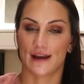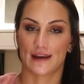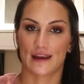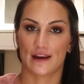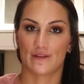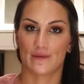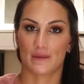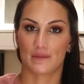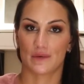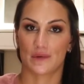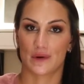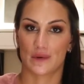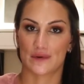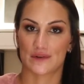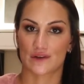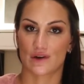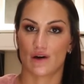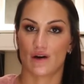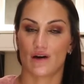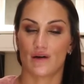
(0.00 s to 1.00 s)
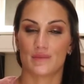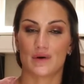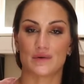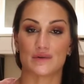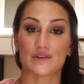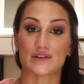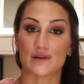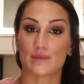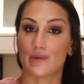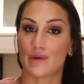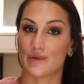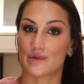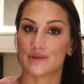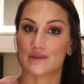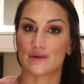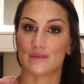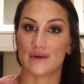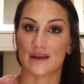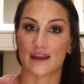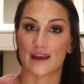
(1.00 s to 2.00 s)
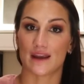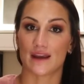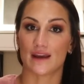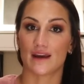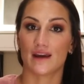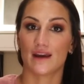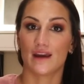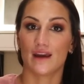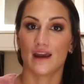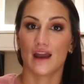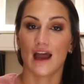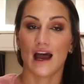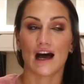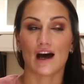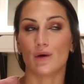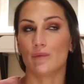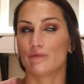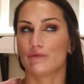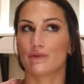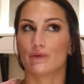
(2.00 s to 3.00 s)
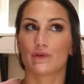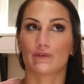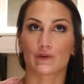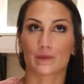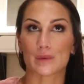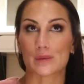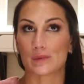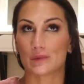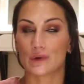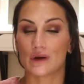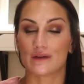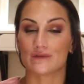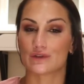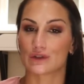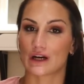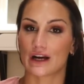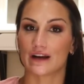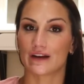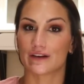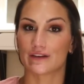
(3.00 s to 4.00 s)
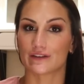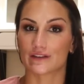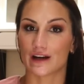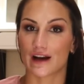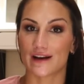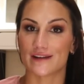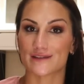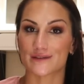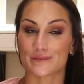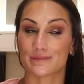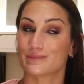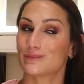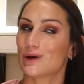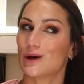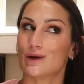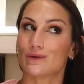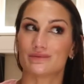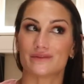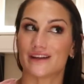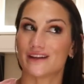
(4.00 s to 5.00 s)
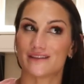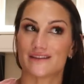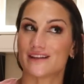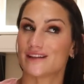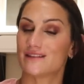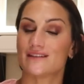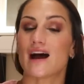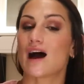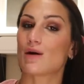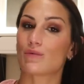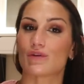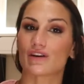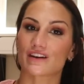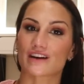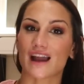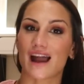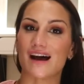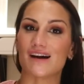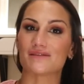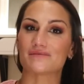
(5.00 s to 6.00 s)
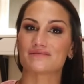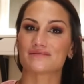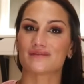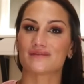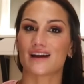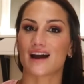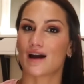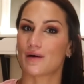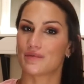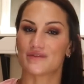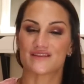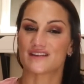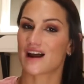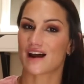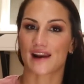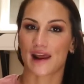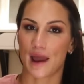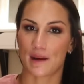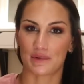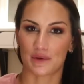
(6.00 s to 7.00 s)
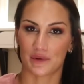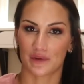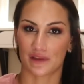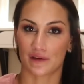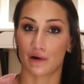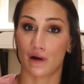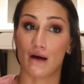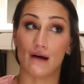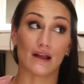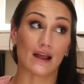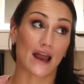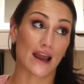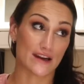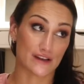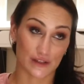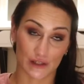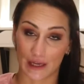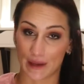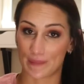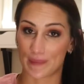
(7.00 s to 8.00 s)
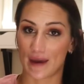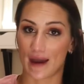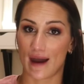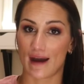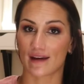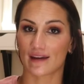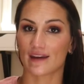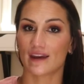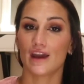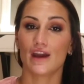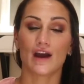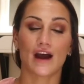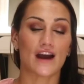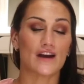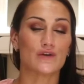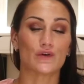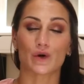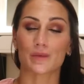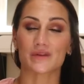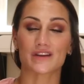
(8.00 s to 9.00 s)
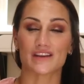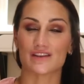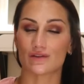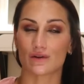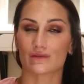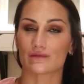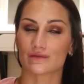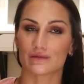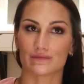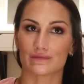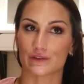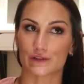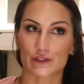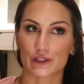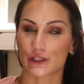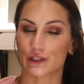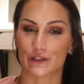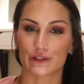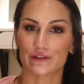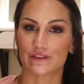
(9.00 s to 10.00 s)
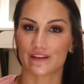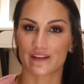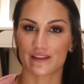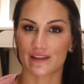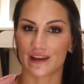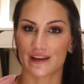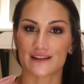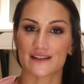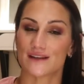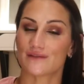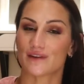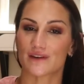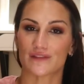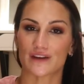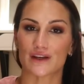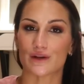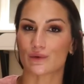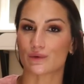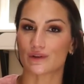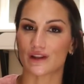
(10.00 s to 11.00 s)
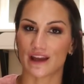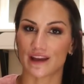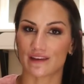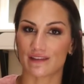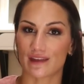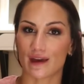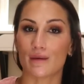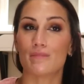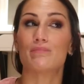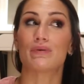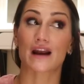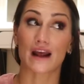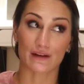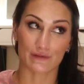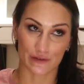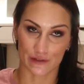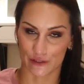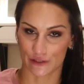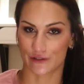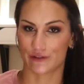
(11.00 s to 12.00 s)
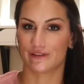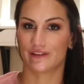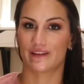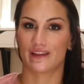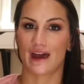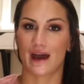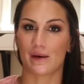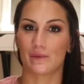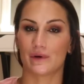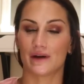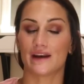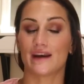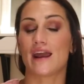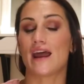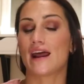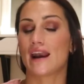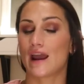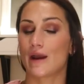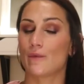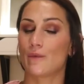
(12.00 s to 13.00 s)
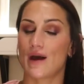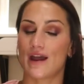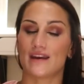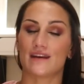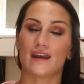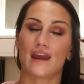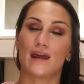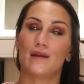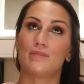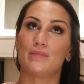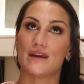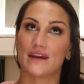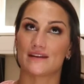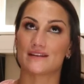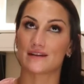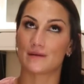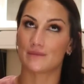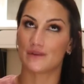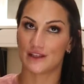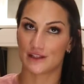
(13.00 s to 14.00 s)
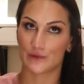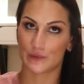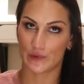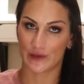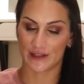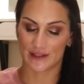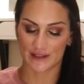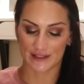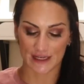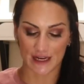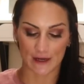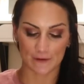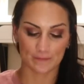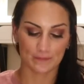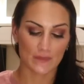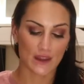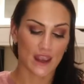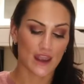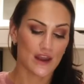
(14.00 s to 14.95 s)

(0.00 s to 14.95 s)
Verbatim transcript: I can't remember what it was called, but it was supposed to be helpful for people who have dry under eyes. Well, it did not work out. I was not happy with it at all. I took it back. I normally don't return things even if I don't like them, but I returned that one and I went and picked up this one instead.